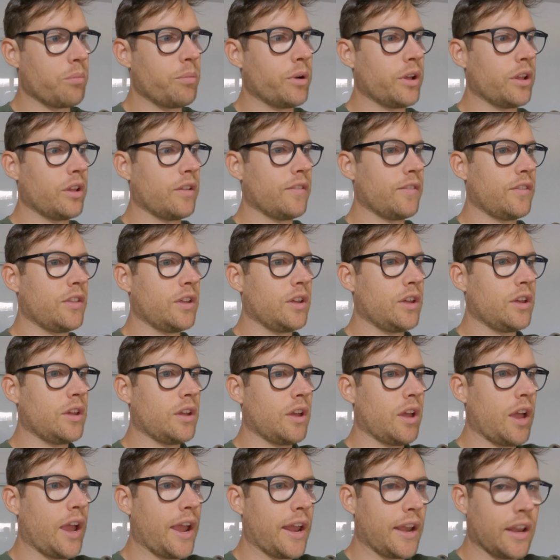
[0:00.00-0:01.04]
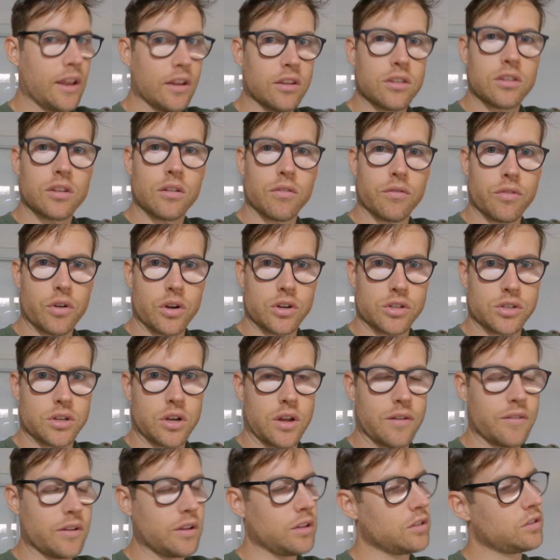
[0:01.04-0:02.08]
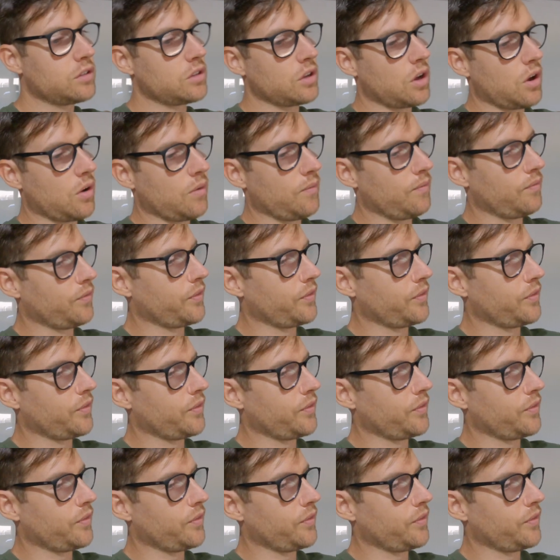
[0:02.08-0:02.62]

but the 80s version of it. So